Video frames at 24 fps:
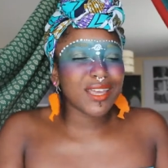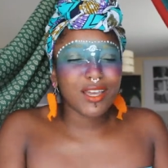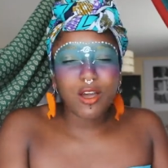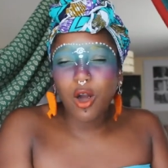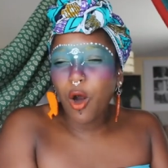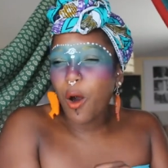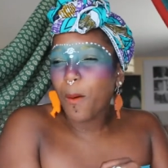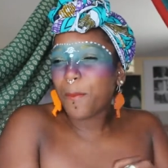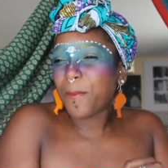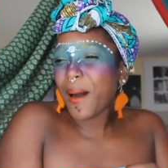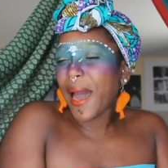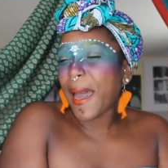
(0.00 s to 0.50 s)
dick,
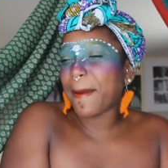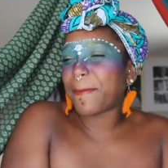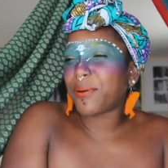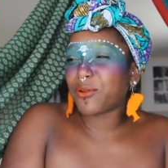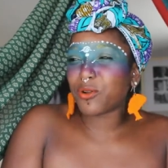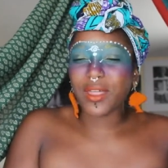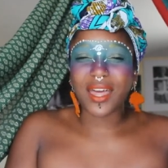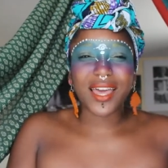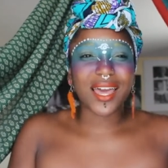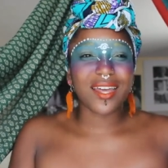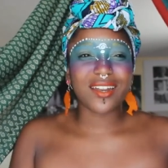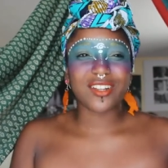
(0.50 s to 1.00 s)
hot pipe
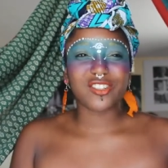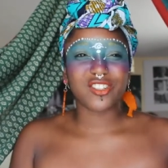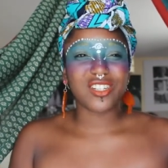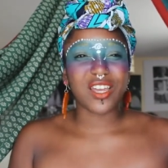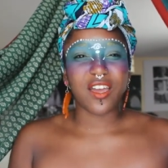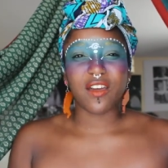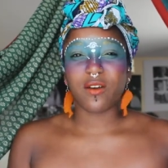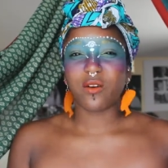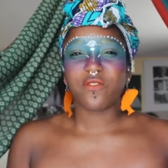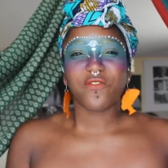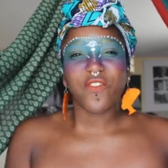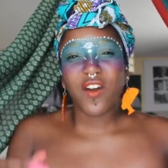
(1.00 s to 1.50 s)
and all that kind of
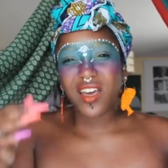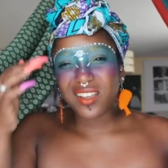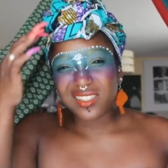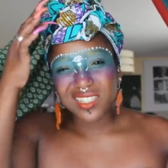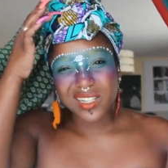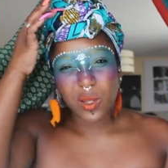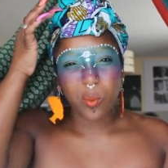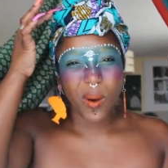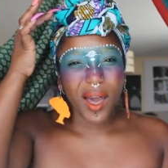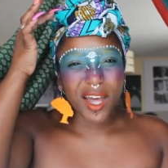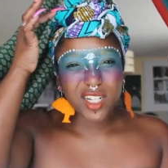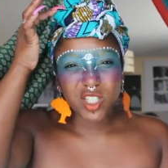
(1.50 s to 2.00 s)
shit.
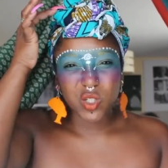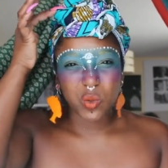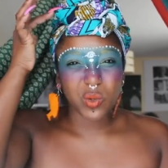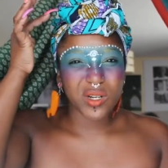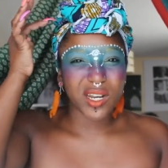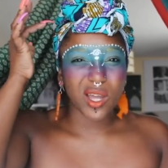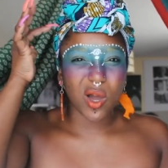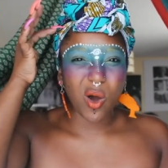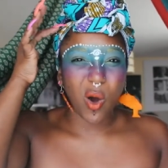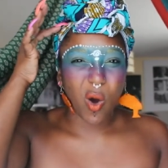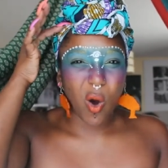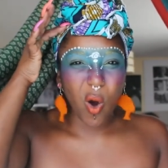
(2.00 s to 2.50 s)
Firstly, why do you
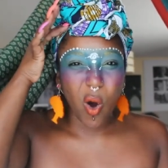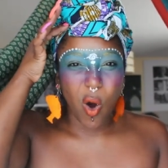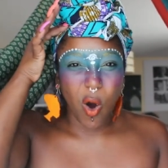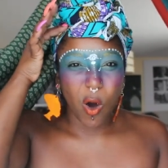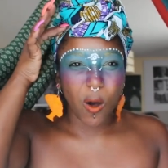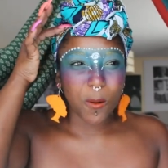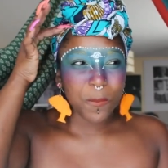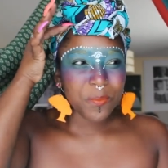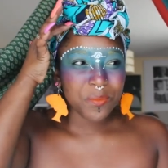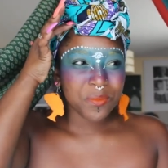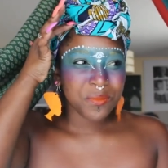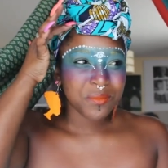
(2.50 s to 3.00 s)
want it
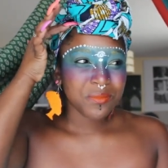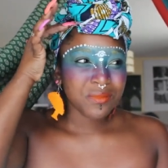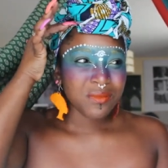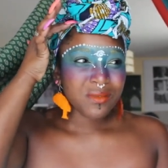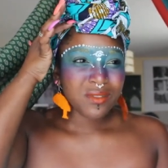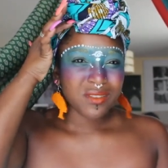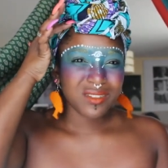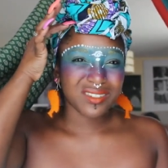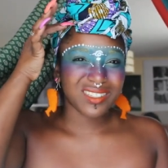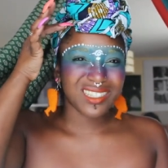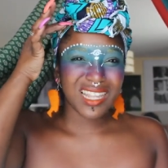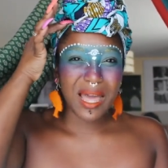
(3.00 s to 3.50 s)
hot?
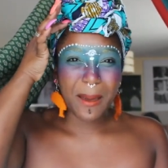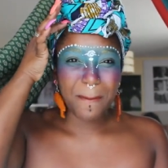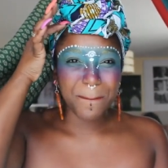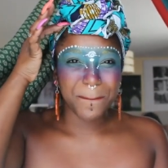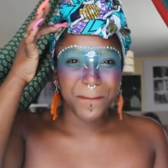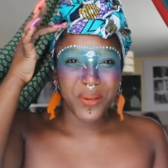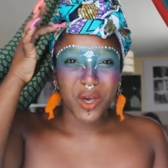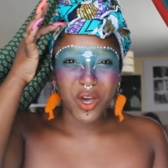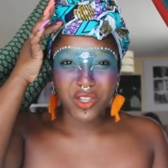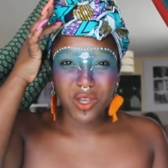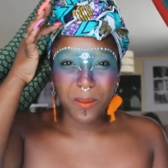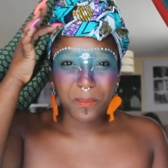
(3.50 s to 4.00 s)
Doesn't that
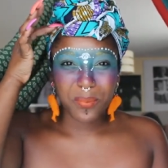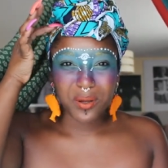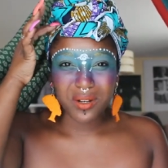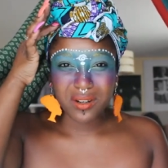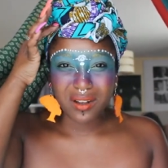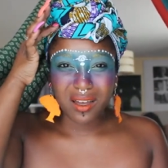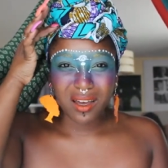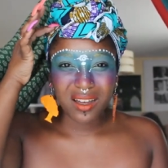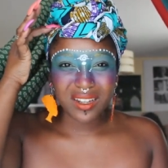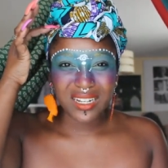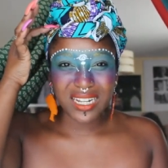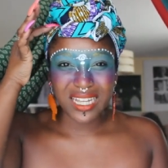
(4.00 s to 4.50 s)
burn your
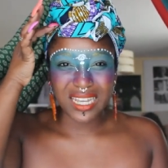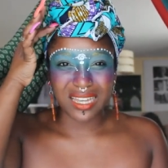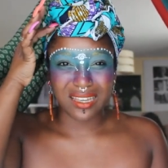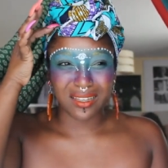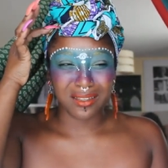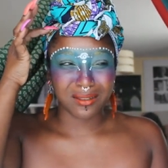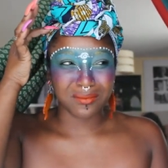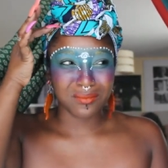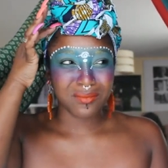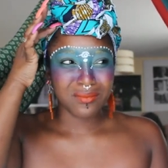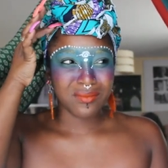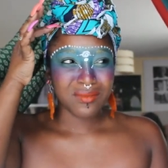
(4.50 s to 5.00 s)
panani?